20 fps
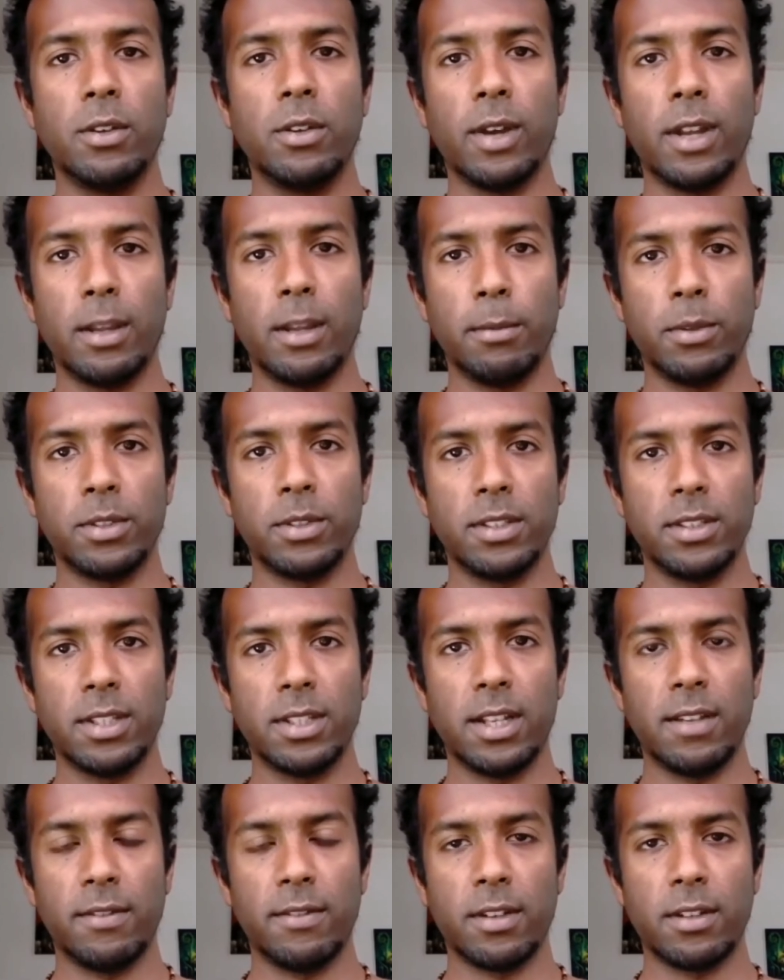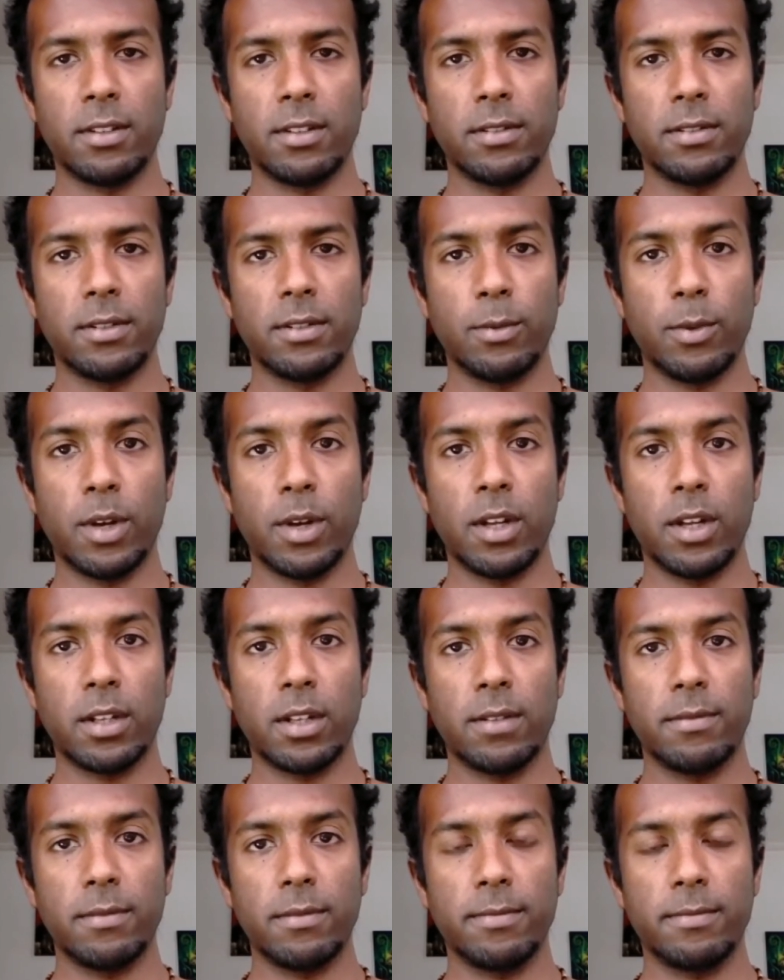able to deliver work
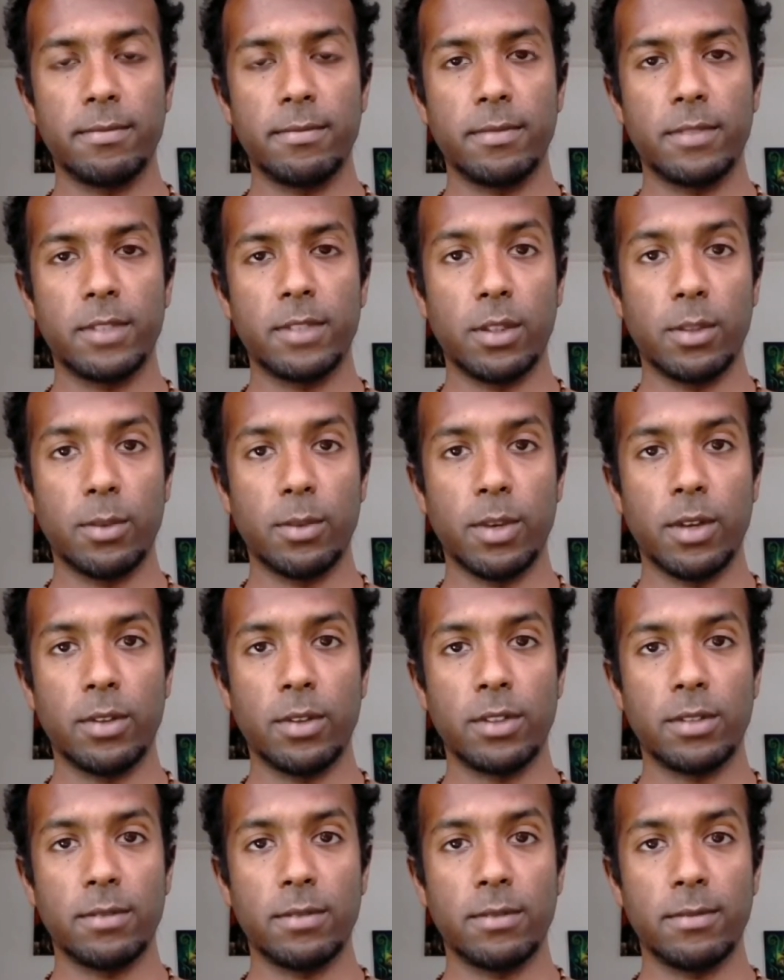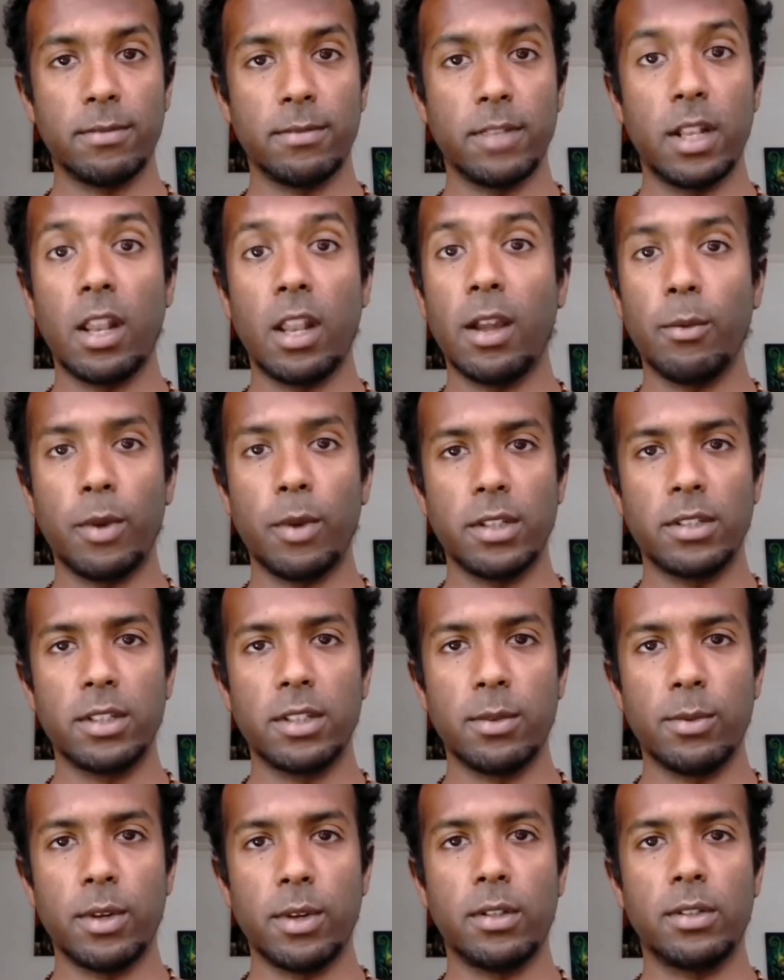to the world, light work to
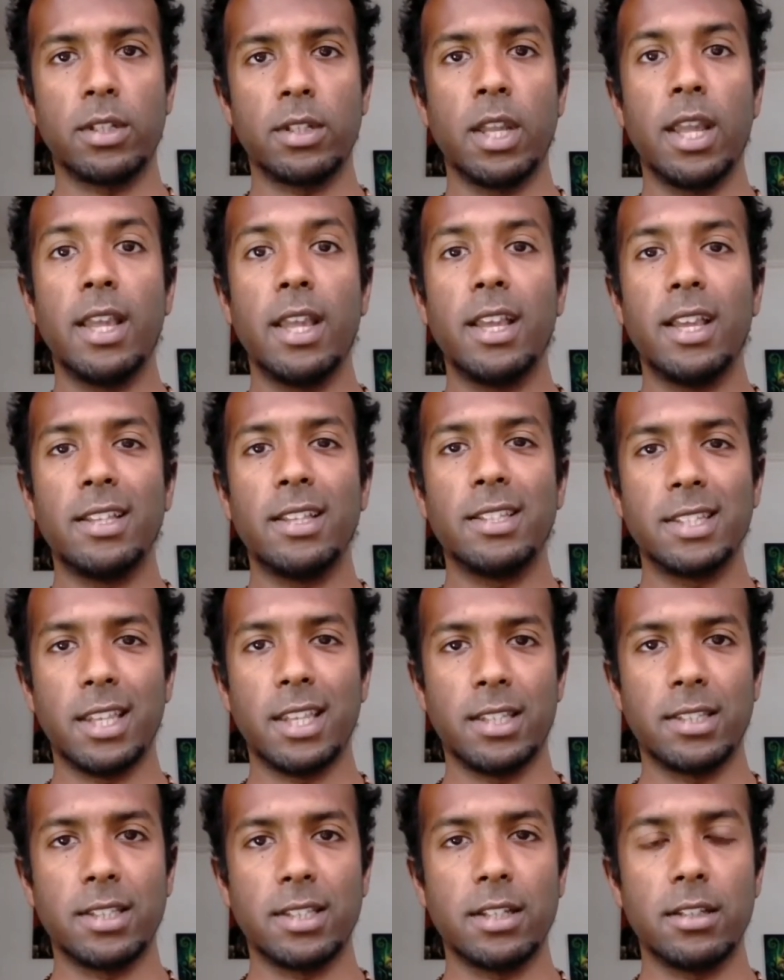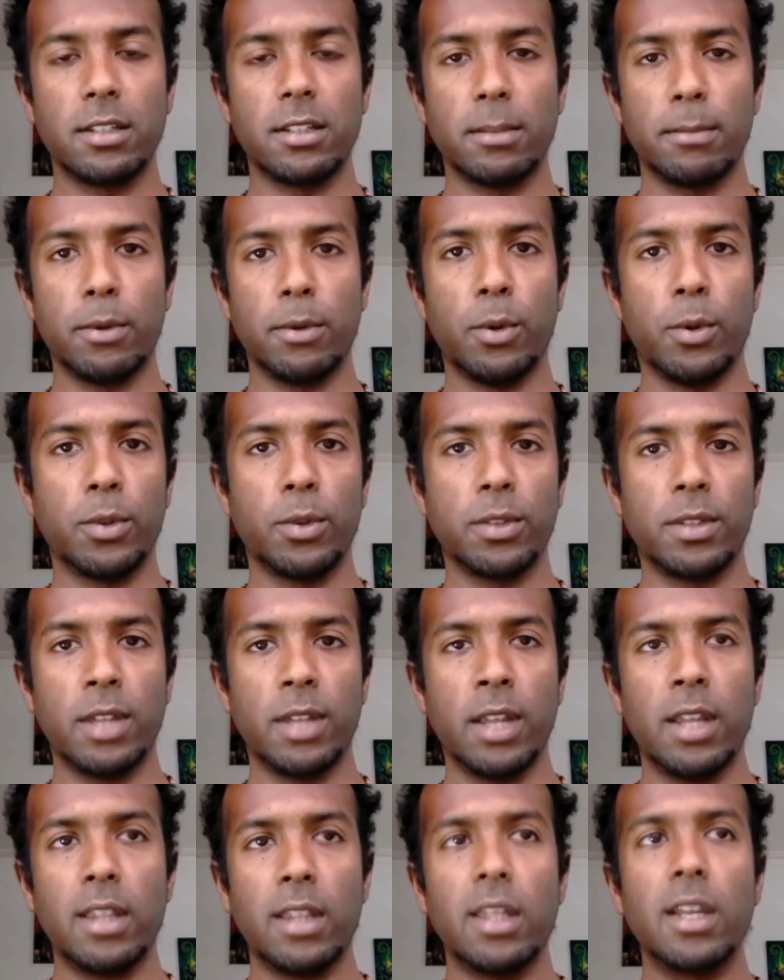the world, assist and support.
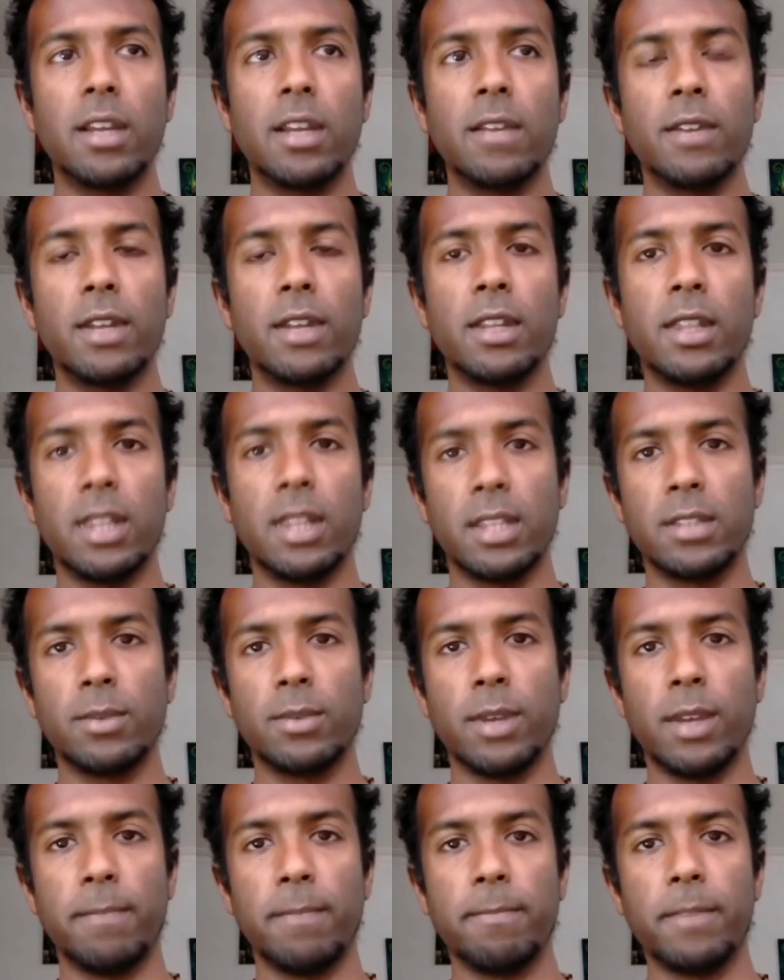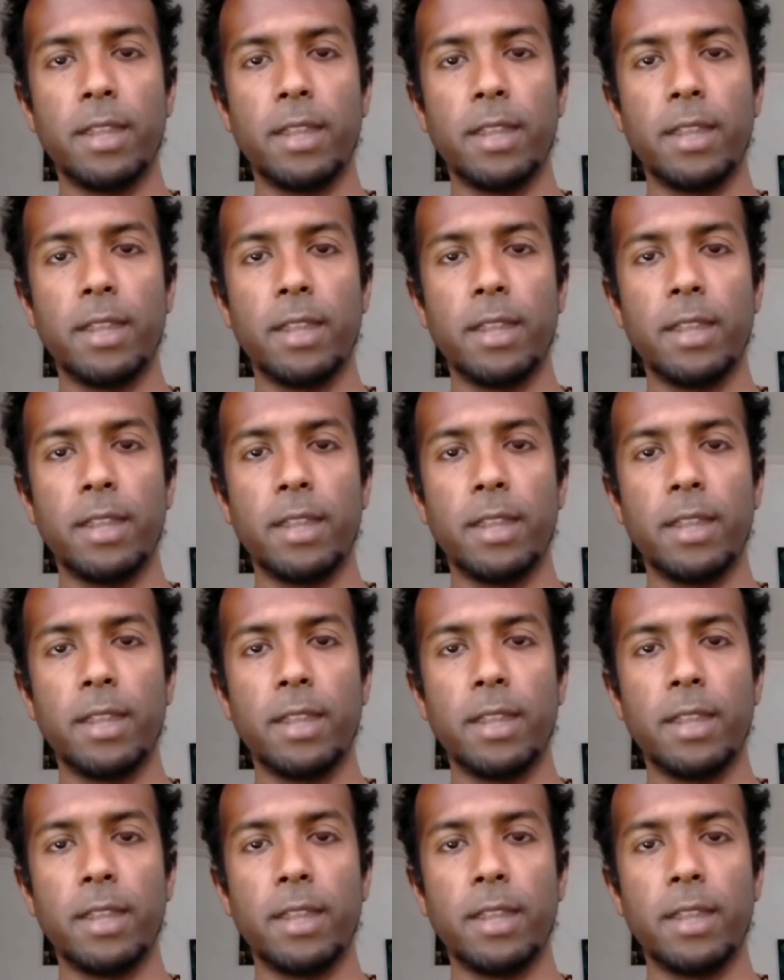Think of it in this way.